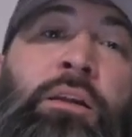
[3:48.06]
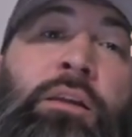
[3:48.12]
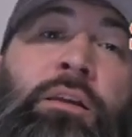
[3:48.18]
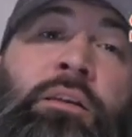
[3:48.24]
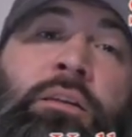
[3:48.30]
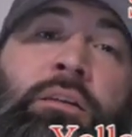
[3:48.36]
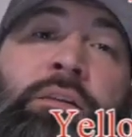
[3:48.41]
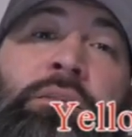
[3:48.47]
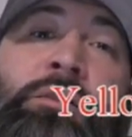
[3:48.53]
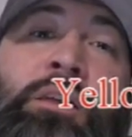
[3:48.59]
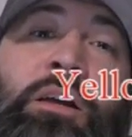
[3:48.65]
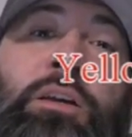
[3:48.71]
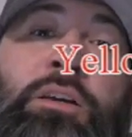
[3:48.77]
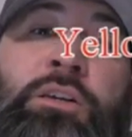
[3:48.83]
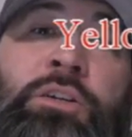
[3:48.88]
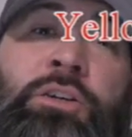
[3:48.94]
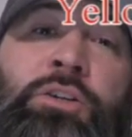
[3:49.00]
is
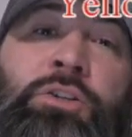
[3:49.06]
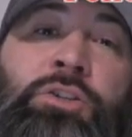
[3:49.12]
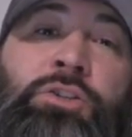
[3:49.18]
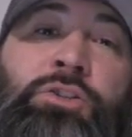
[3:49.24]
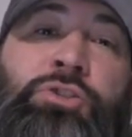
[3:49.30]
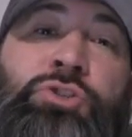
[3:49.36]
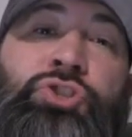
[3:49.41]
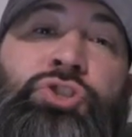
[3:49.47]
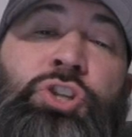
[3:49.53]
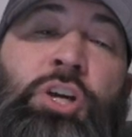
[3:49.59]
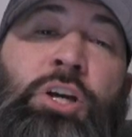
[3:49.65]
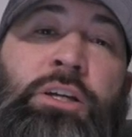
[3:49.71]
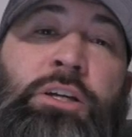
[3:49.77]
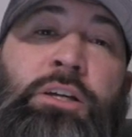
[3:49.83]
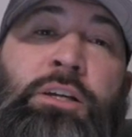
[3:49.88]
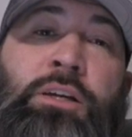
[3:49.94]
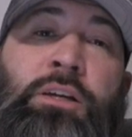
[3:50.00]

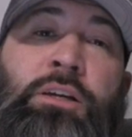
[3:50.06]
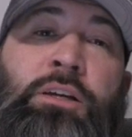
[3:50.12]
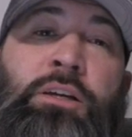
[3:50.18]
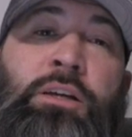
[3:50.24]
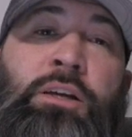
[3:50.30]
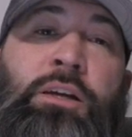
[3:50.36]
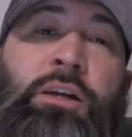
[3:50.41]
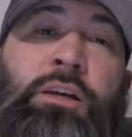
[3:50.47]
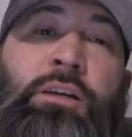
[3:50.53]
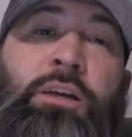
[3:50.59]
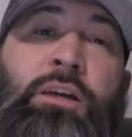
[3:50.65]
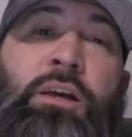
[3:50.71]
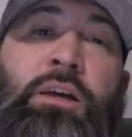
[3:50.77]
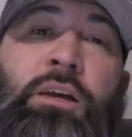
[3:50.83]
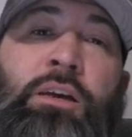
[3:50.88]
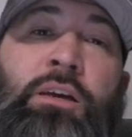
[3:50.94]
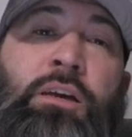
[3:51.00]
Chuck,
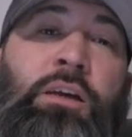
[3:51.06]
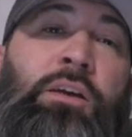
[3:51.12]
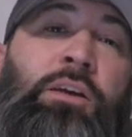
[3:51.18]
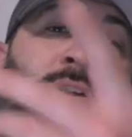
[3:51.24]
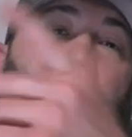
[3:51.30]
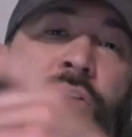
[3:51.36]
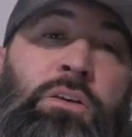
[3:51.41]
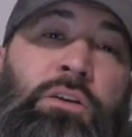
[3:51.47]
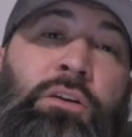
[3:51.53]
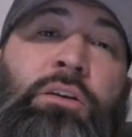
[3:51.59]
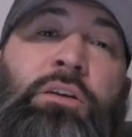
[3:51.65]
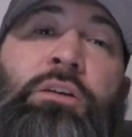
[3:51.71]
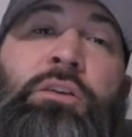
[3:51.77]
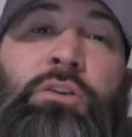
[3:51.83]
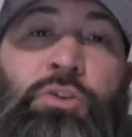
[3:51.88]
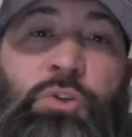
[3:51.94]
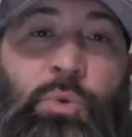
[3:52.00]
aka
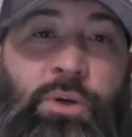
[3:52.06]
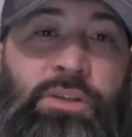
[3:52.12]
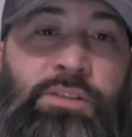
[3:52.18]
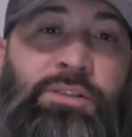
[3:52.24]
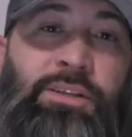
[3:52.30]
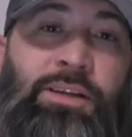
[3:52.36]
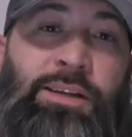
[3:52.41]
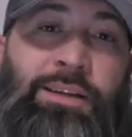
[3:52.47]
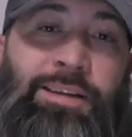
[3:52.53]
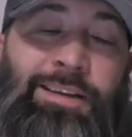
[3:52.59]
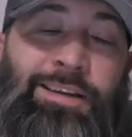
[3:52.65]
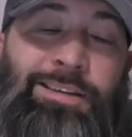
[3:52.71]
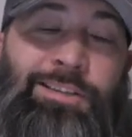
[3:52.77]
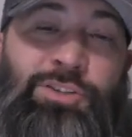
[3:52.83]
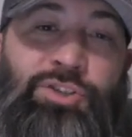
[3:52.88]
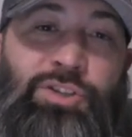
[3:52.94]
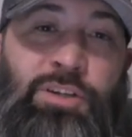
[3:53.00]
USC
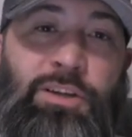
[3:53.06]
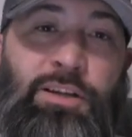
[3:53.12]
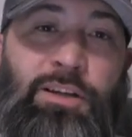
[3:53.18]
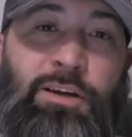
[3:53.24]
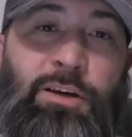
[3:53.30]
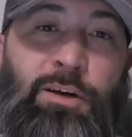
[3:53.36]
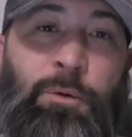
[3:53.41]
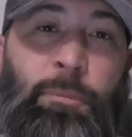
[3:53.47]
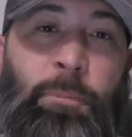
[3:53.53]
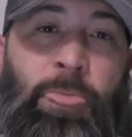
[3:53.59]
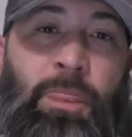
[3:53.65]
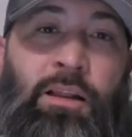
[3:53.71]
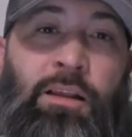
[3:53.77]
Engineer.